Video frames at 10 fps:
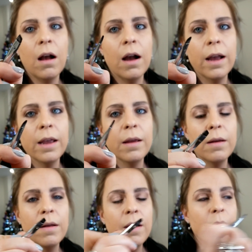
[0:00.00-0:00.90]

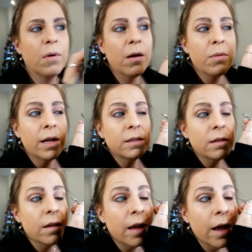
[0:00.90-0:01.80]
eyebrow
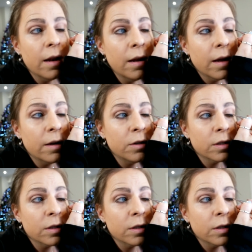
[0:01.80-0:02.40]
pencil again and